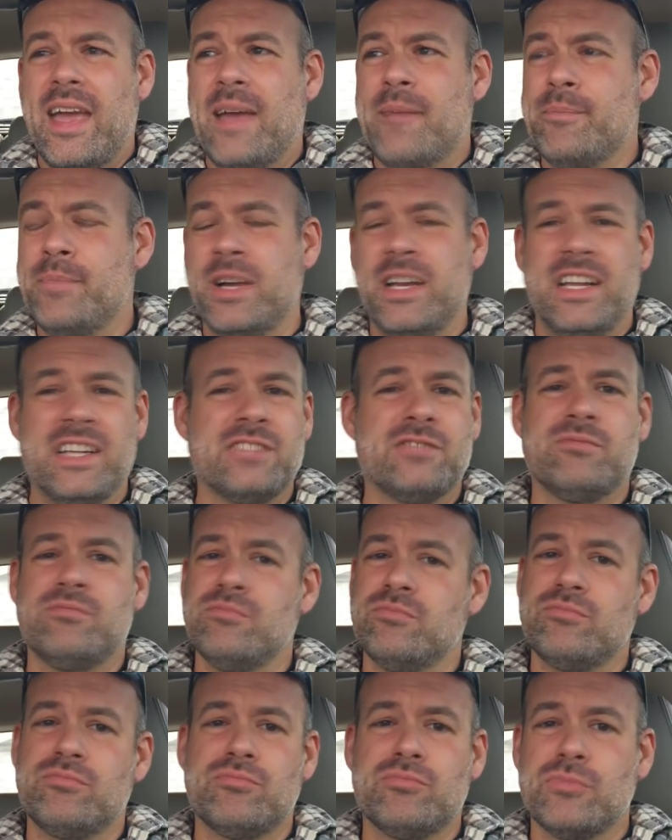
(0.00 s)
But it's
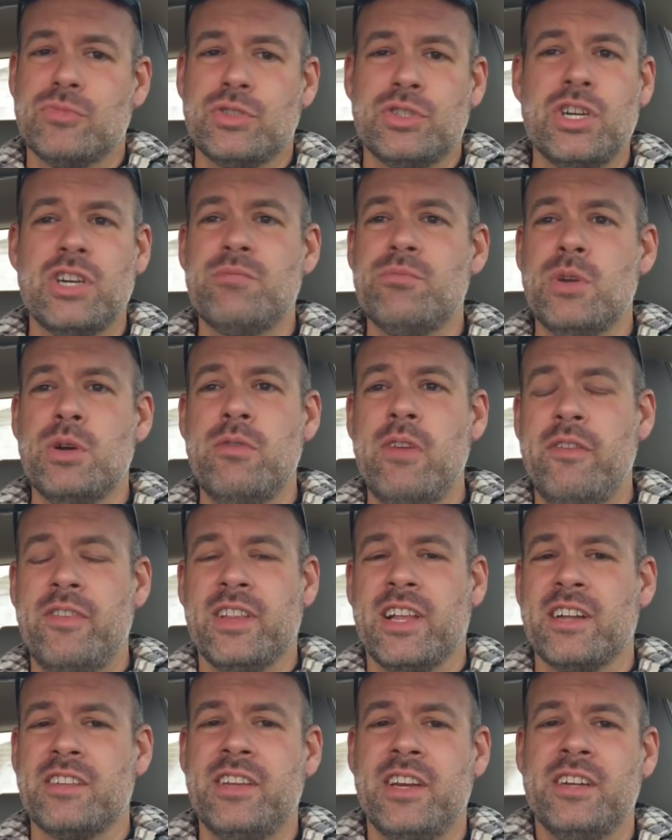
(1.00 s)
good movie if you
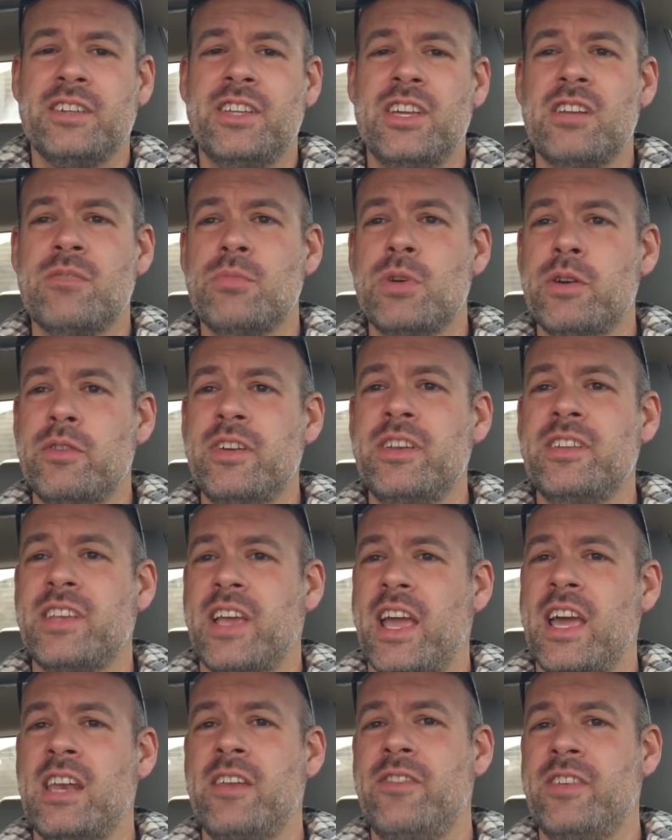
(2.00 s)
like Tarantino movies
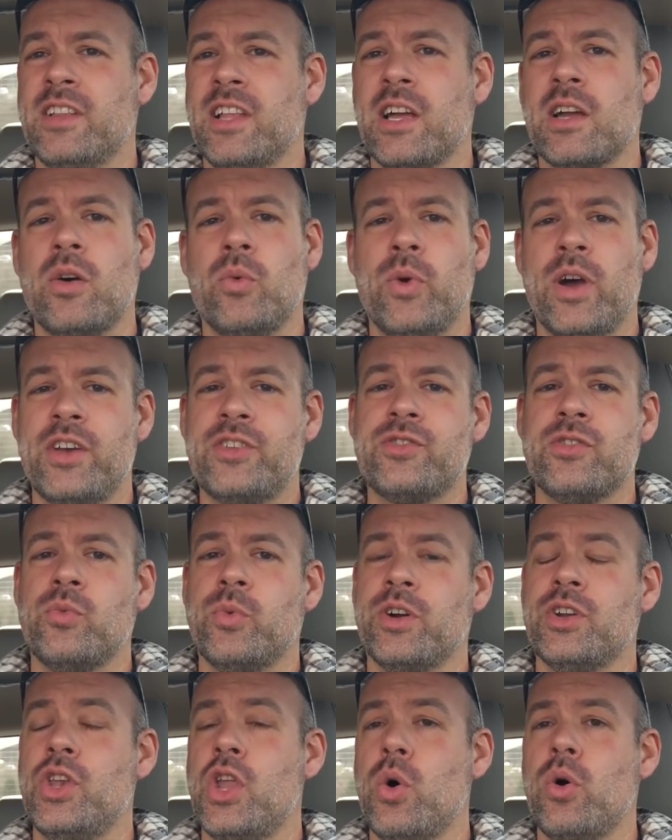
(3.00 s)
and if you like a western
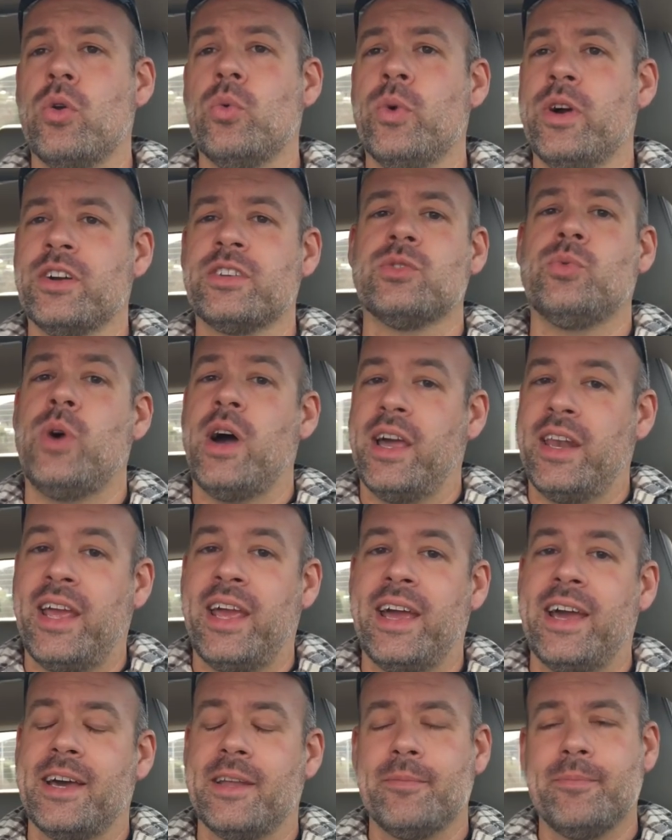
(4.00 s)
where no one wears a white
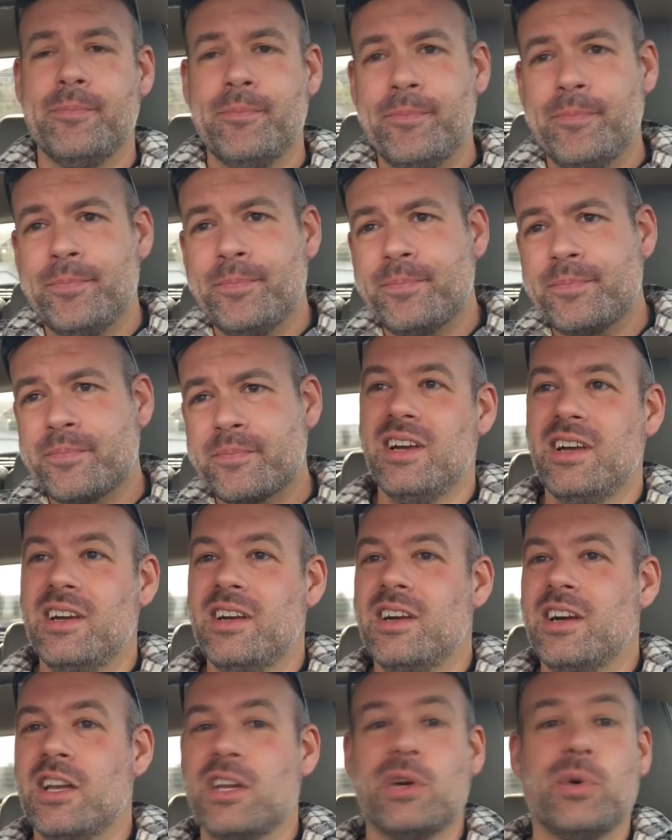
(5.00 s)
hat.
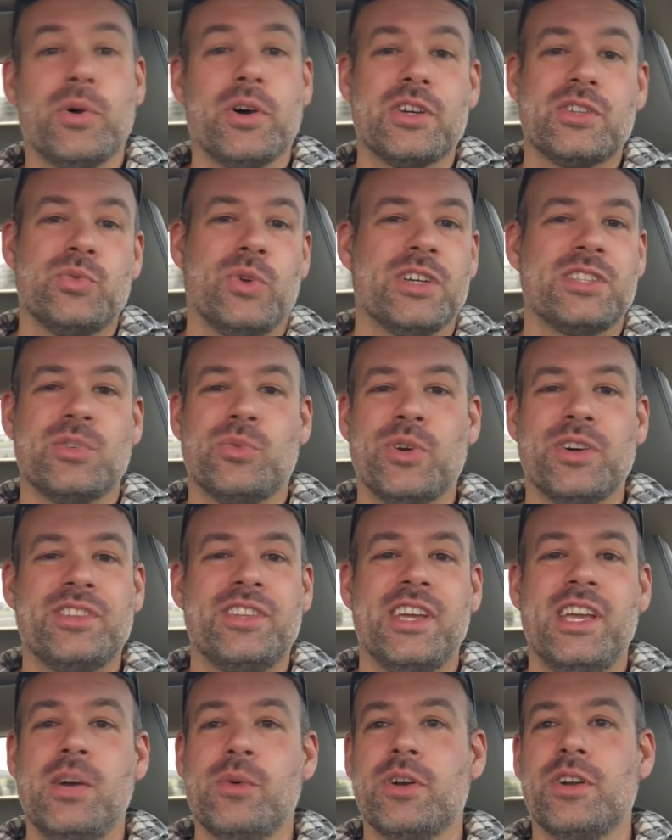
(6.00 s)
And of course, what's the one
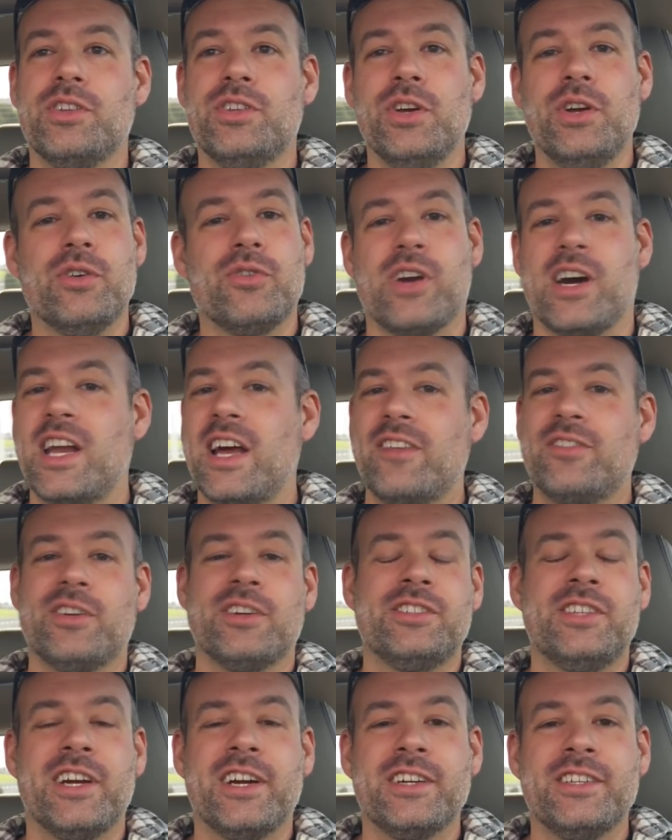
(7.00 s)
thing you want to do right after
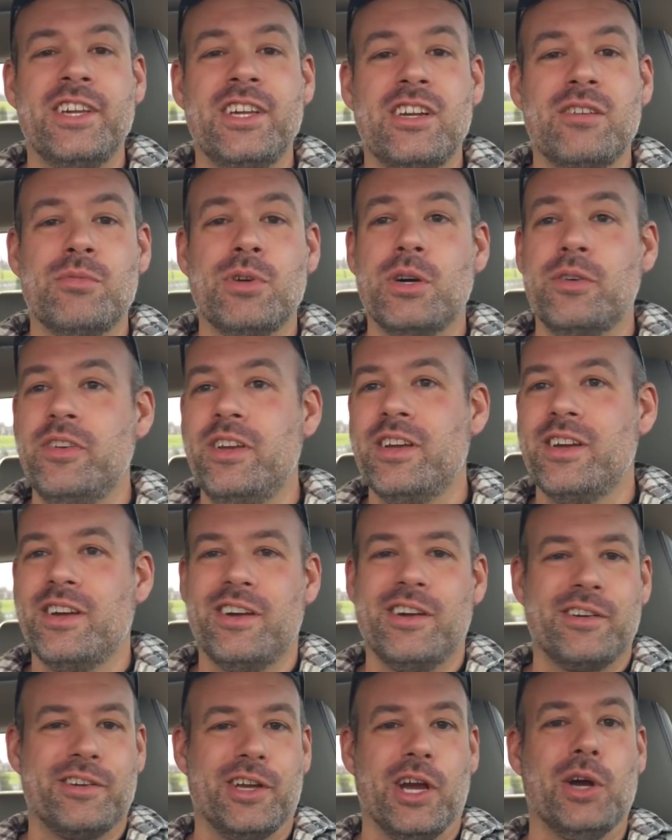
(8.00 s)
a Tarantino movie?
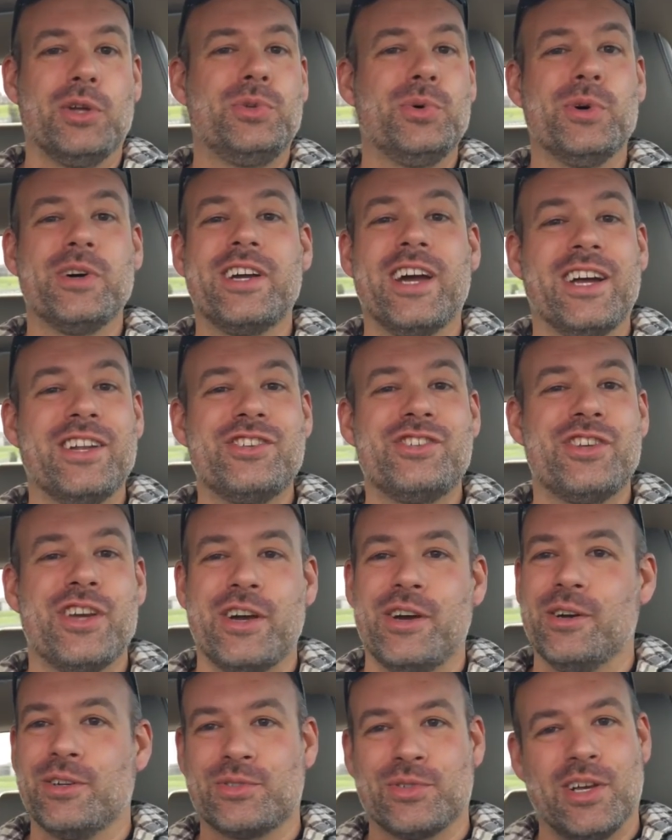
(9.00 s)
Go to a gun
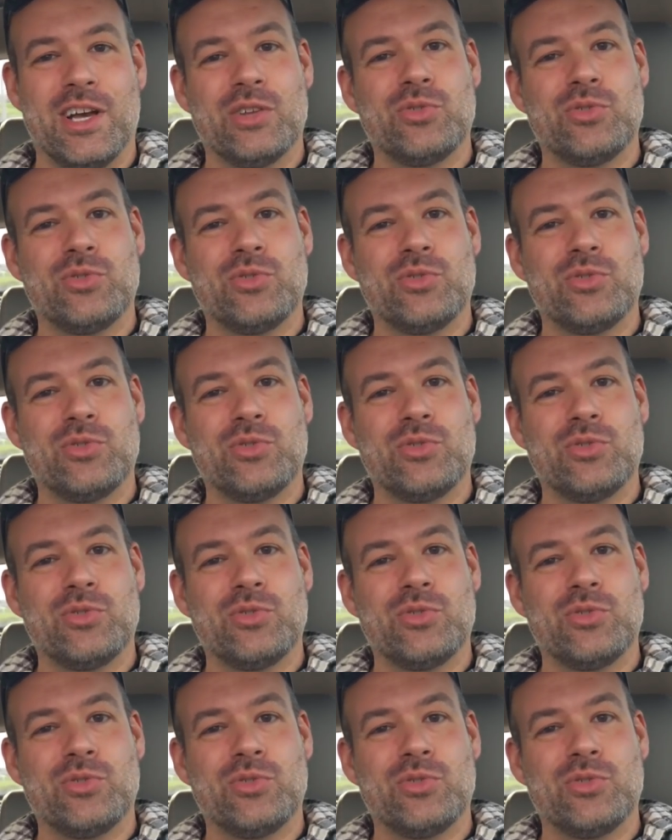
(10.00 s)
show. So that's